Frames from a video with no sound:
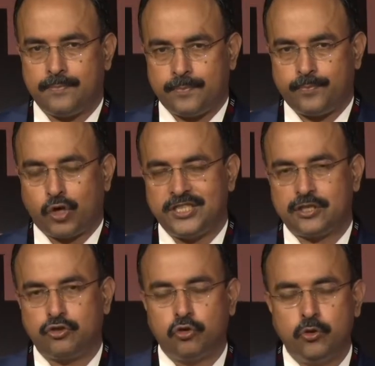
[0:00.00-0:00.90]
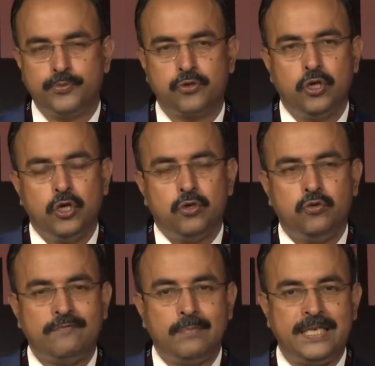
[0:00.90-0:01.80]
project groups who
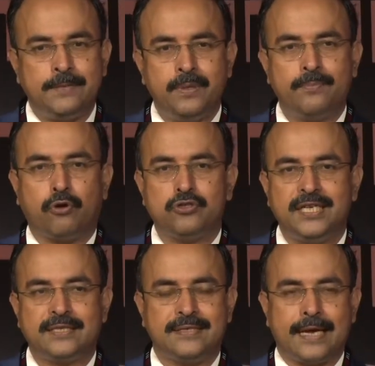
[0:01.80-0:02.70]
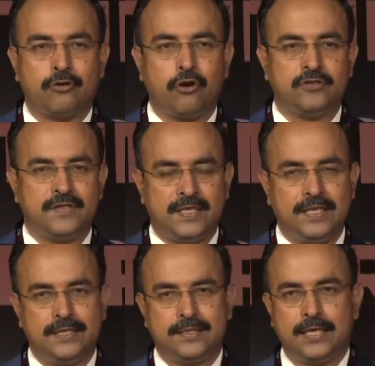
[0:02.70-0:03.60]
have multiple projects across
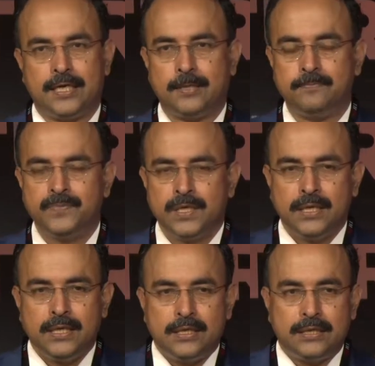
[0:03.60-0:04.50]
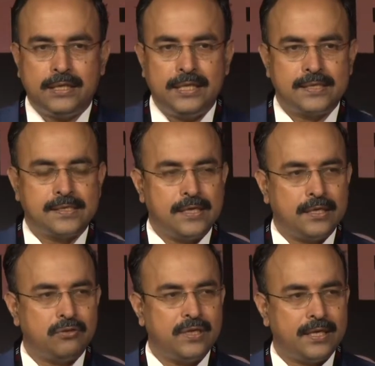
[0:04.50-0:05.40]
cities. These
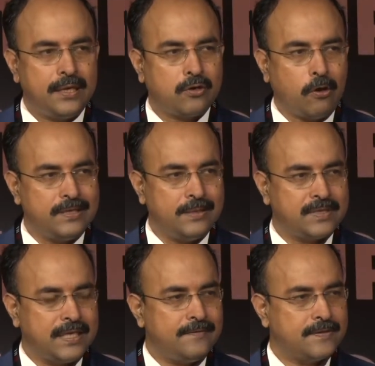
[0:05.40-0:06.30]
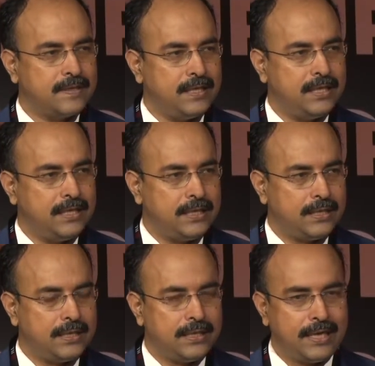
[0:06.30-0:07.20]
today call themselves the
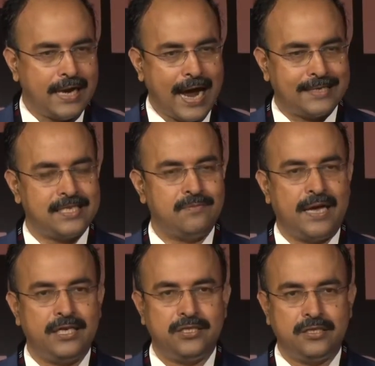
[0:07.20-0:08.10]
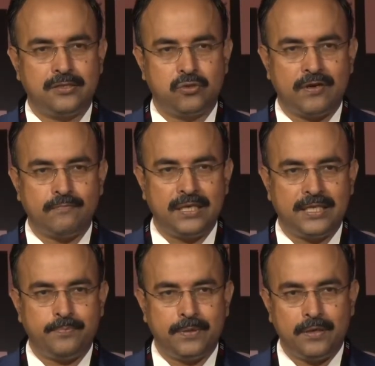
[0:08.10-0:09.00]
asset managers who have
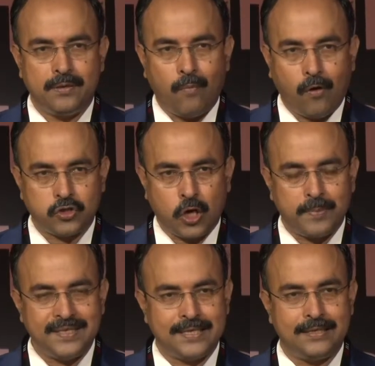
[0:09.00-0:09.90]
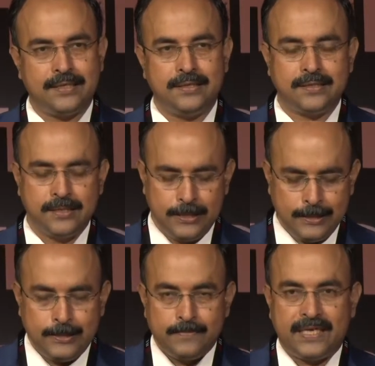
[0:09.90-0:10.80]
multiple shopping centers.
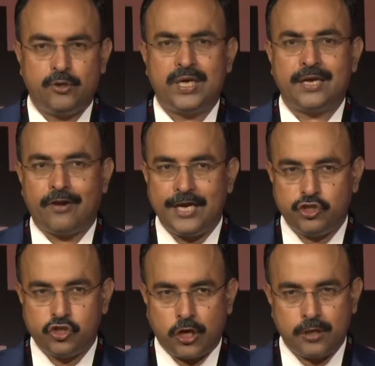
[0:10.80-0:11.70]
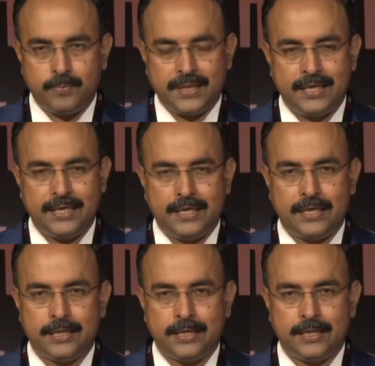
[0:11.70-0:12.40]
They're doing a great job, and